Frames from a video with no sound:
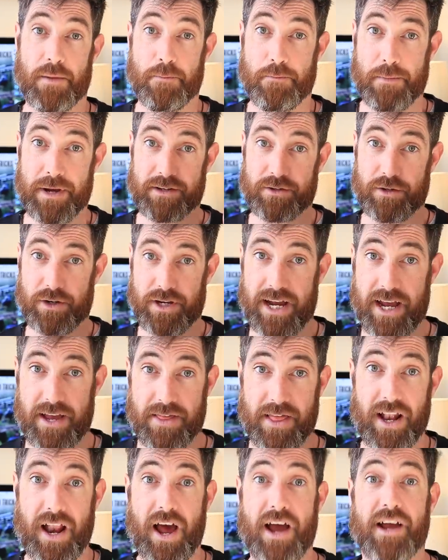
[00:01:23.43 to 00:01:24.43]
Make sure you hit
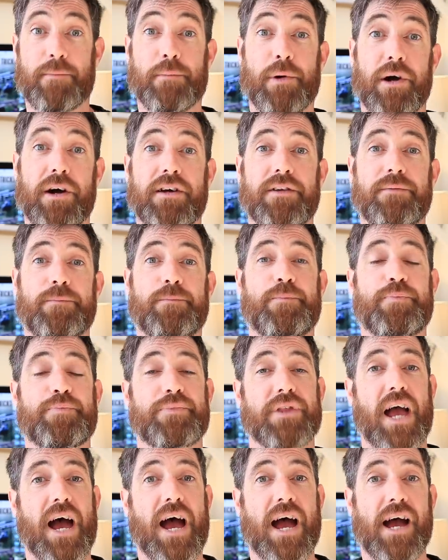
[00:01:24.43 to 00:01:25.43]
the like button
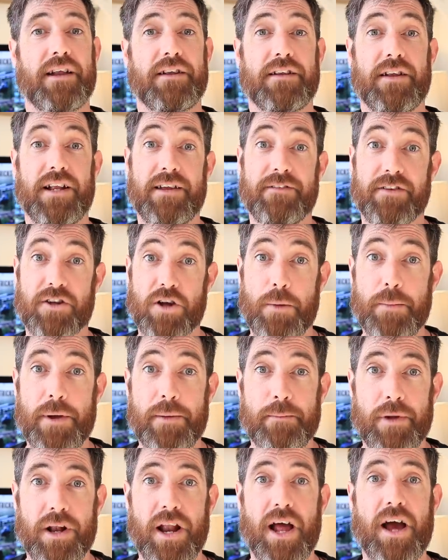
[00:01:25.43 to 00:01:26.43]
and leave a
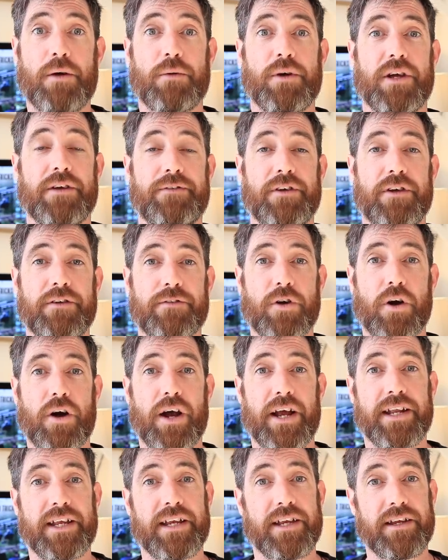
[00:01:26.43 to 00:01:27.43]
comment below if you've got
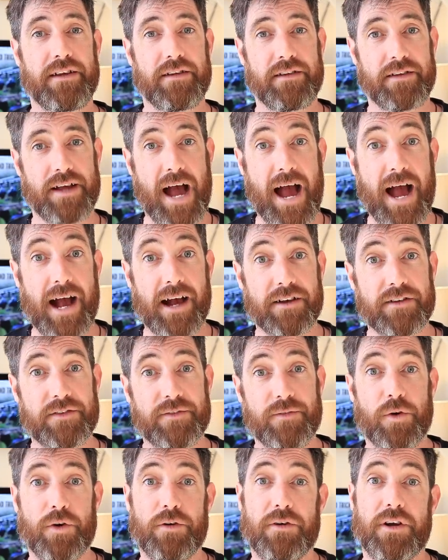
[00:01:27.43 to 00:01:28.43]
any hacks
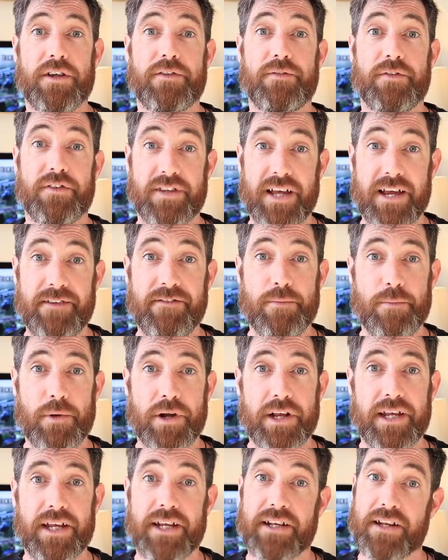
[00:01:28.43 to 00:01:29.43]
for us for saving
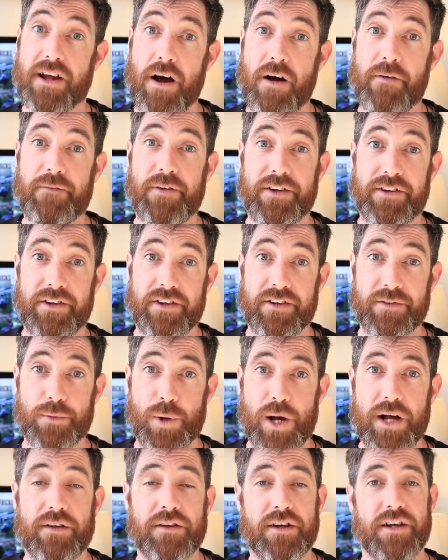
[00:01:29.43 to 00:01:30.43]
money in carp fishing as
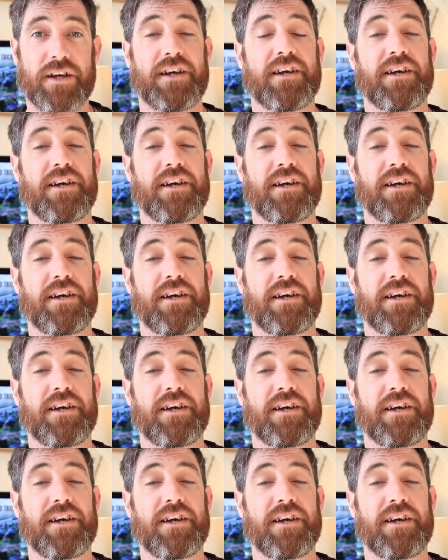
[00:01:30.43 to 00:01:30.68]
well.